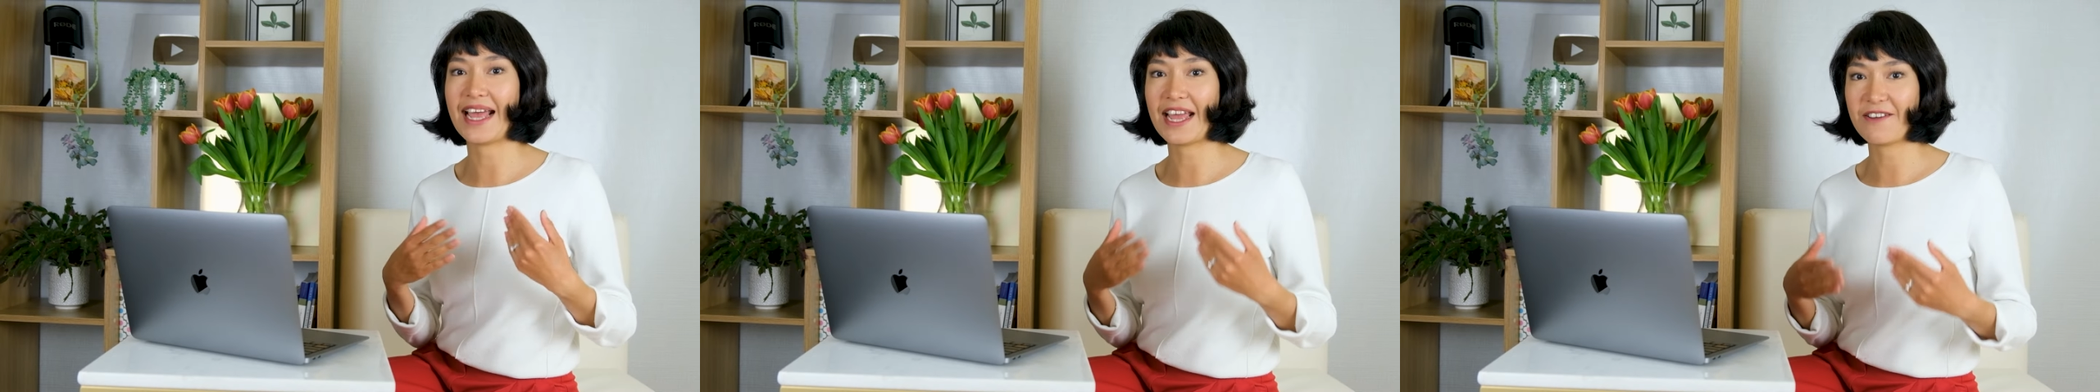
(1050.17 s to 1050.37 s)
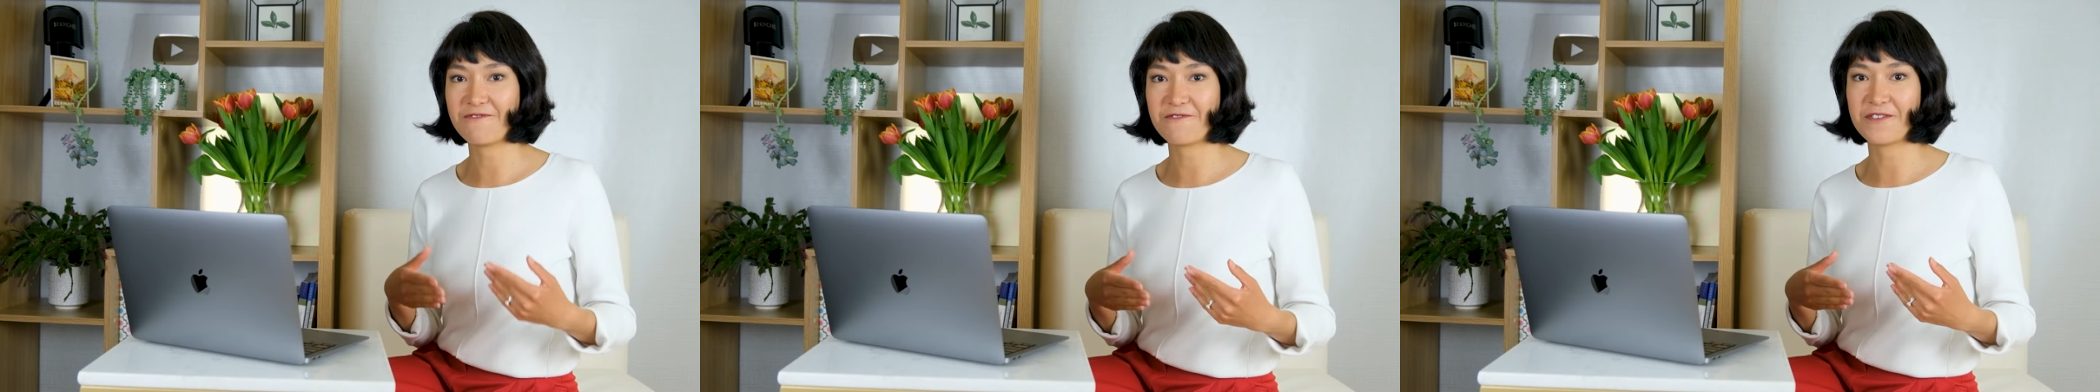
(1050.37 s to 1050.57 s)

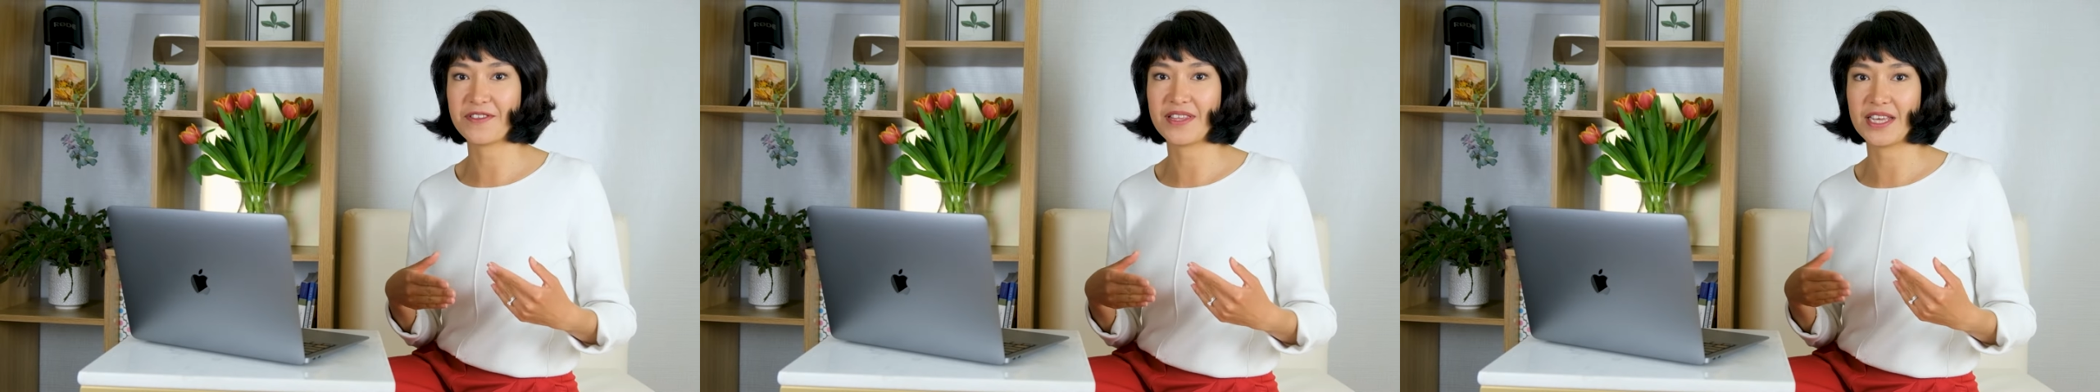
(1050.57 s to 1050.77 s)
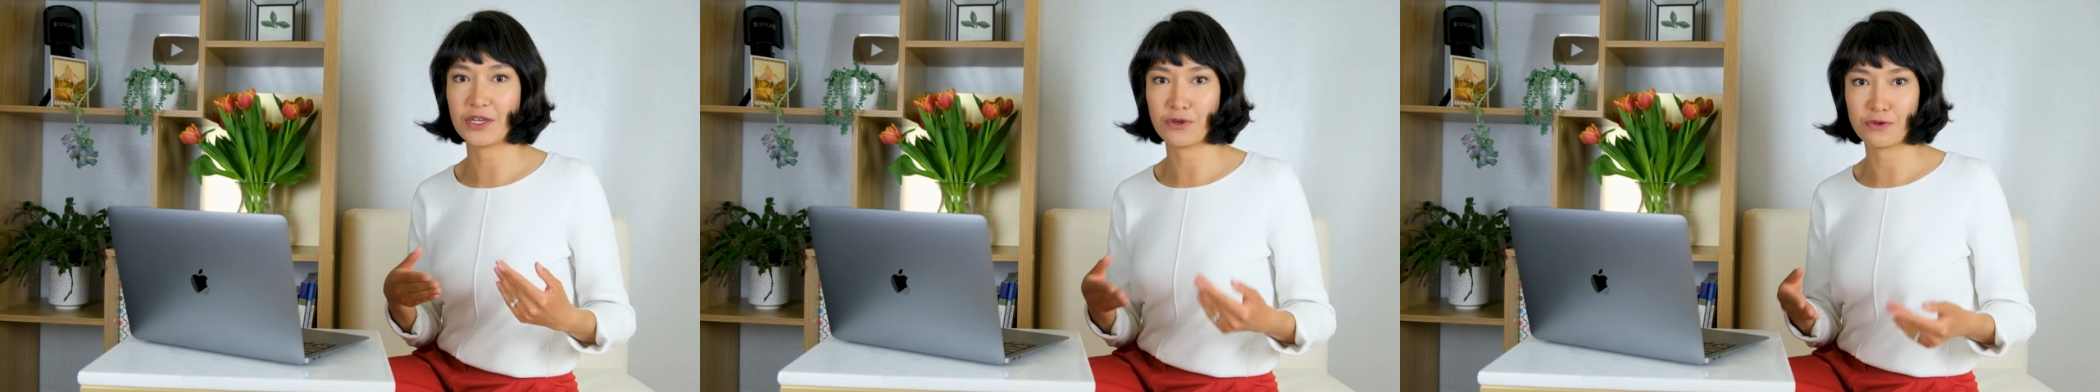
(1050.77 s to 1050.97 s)

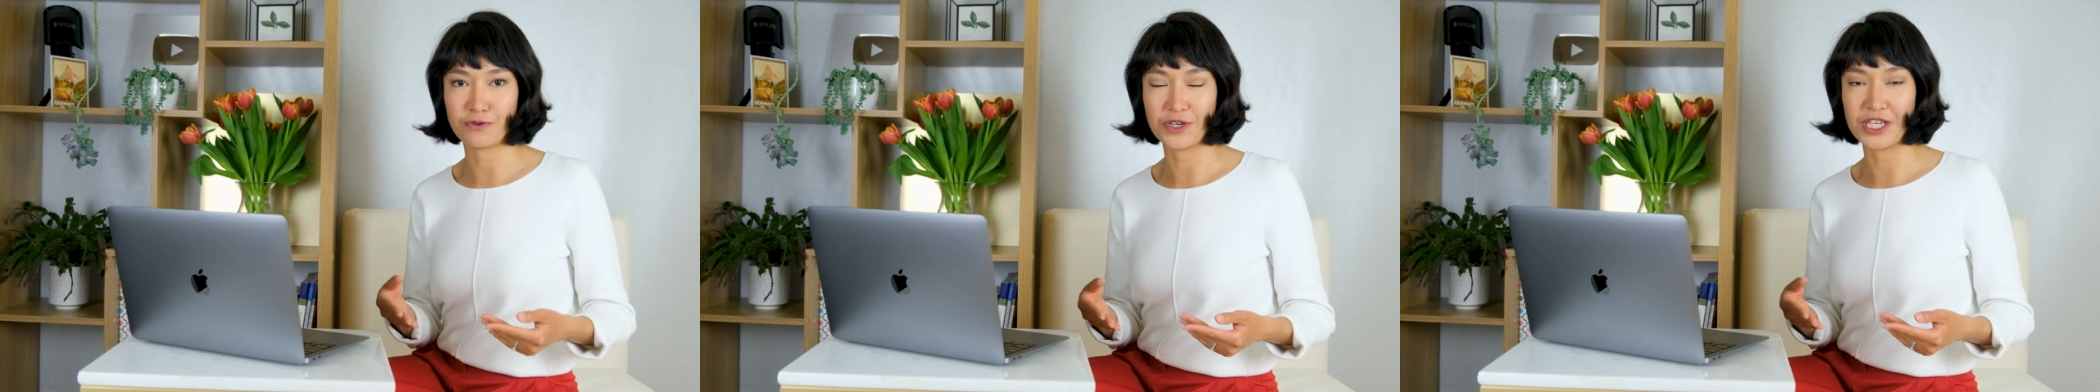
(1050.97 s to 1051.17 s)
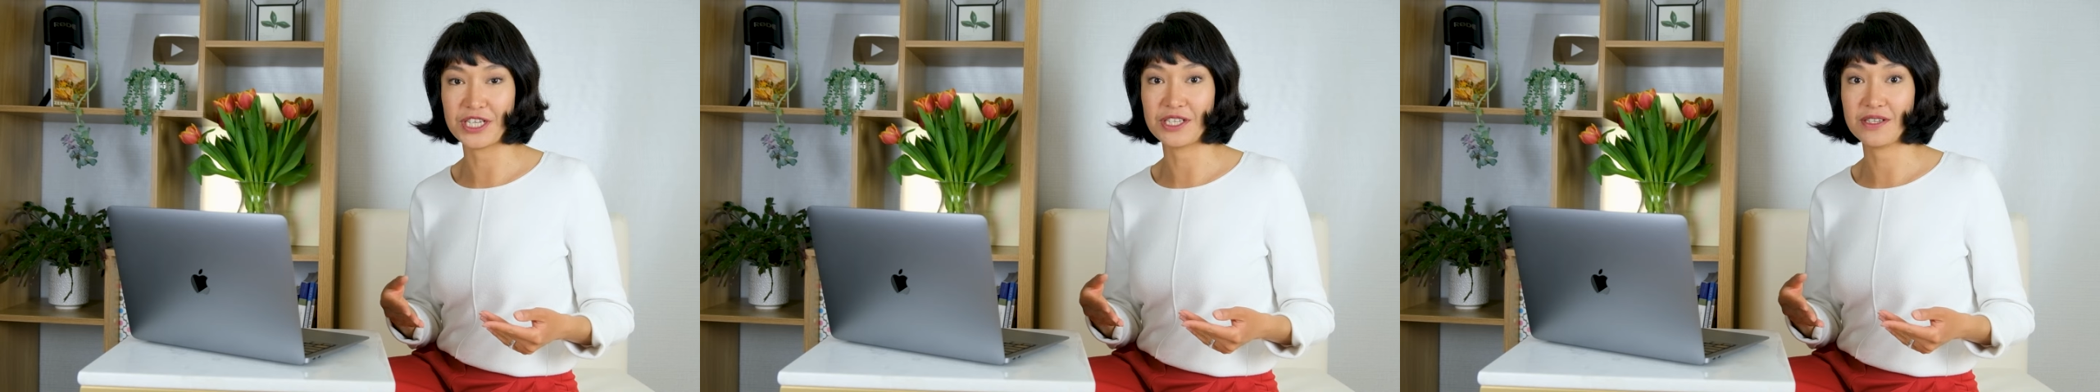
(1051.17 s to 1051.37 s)
everything you
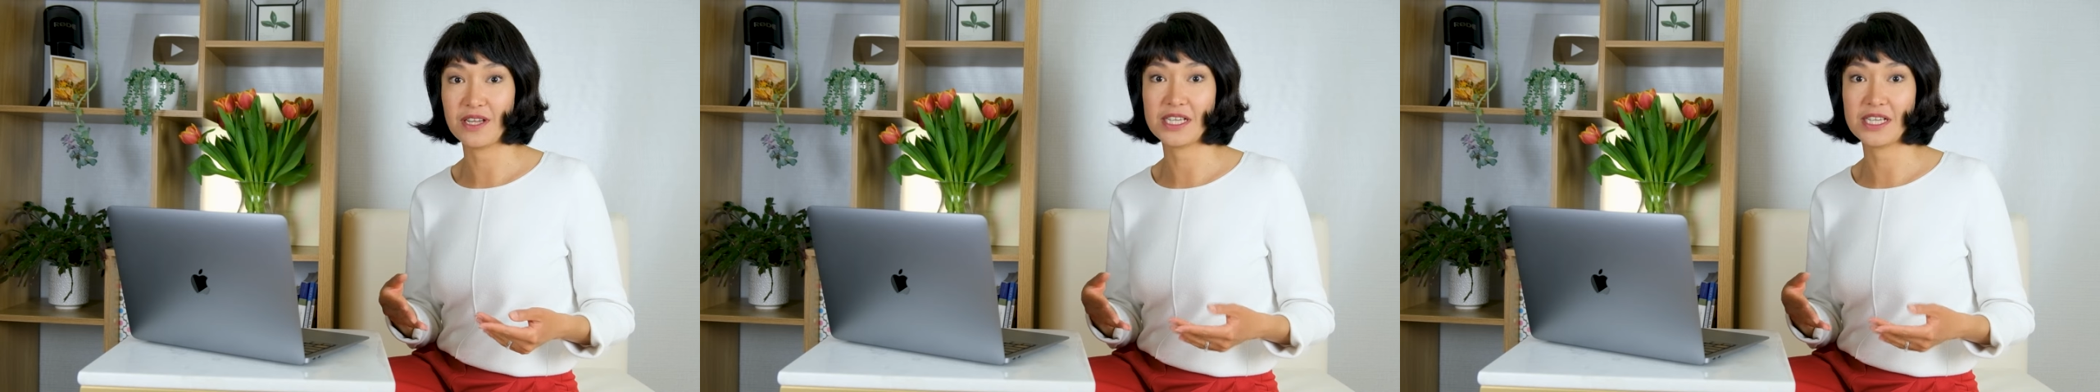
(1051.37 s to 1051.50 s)
read,